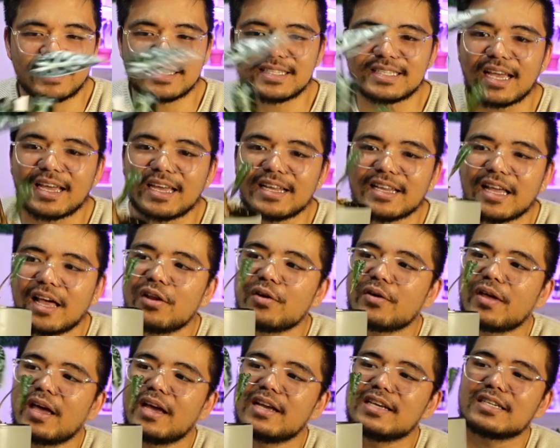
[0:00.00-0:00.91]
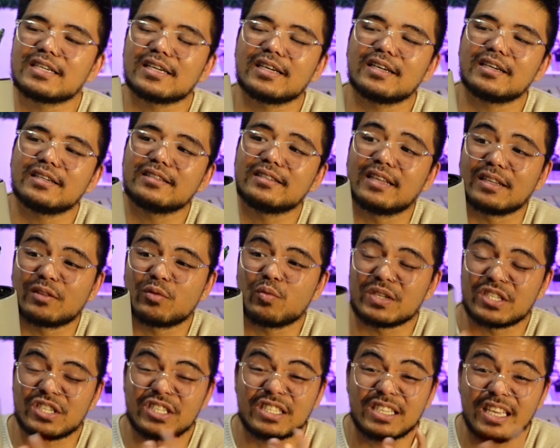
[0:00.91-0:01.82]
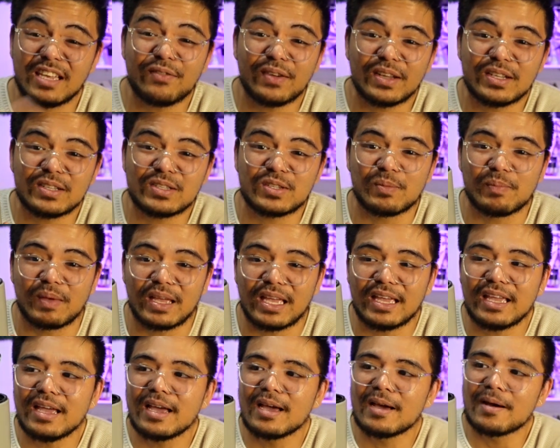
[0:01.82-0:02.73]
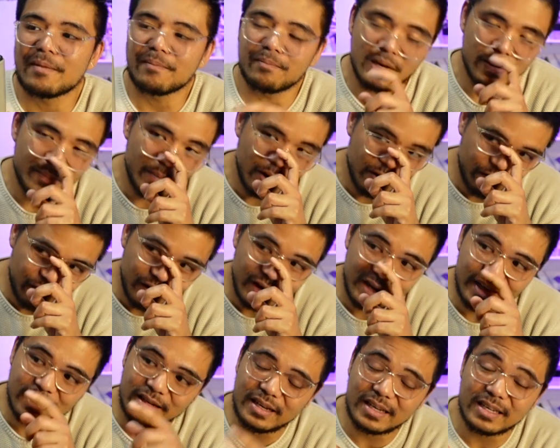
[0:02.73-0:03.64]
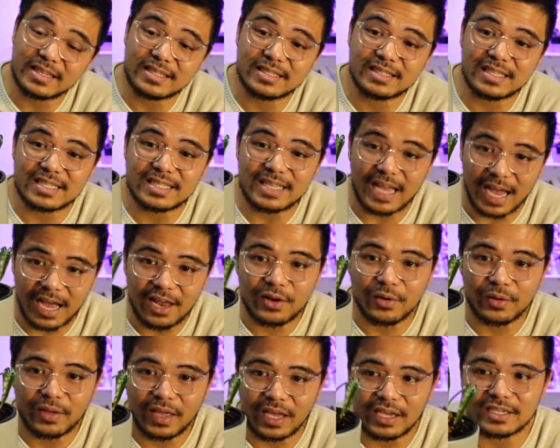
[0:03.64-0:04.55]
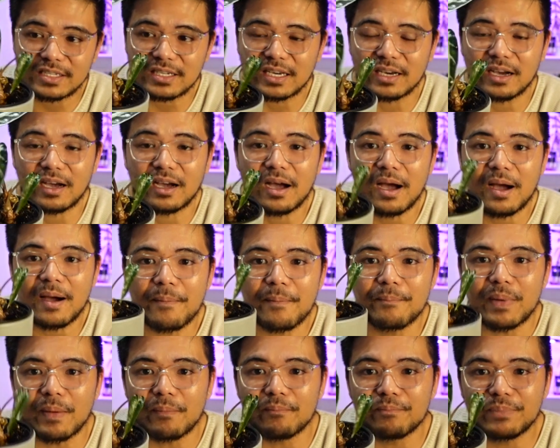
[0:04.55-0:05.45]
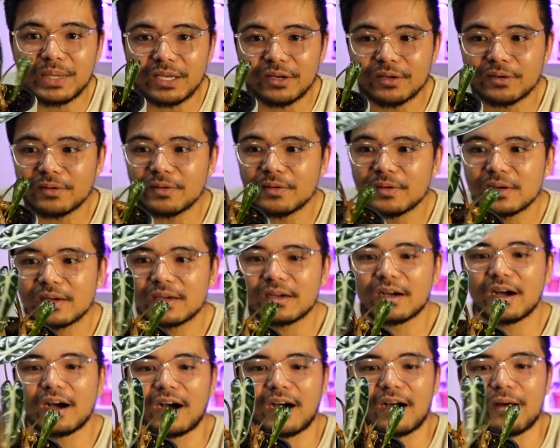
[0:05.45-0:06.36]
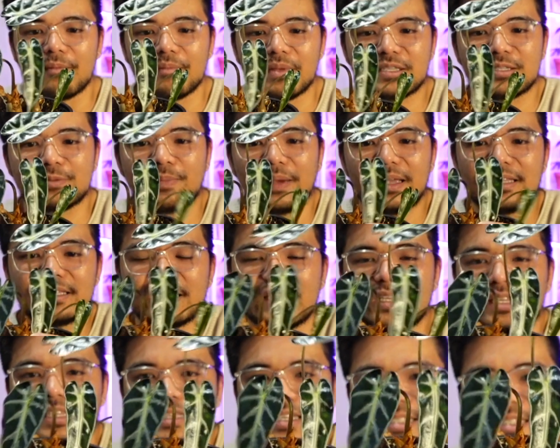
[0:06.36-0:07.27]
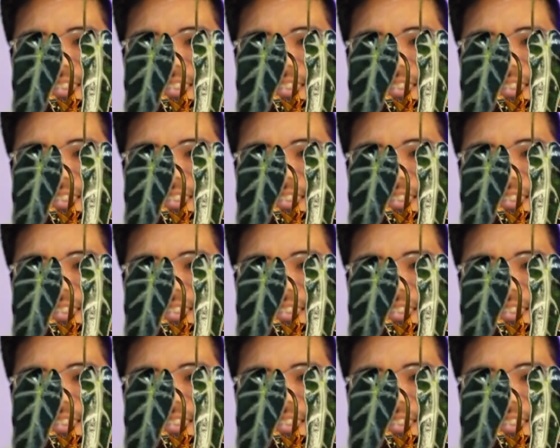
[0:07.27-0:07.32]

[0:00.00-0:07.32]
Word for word: the second alocasia that was given to me by my friend is this alocasia bambino. Um, it's basically the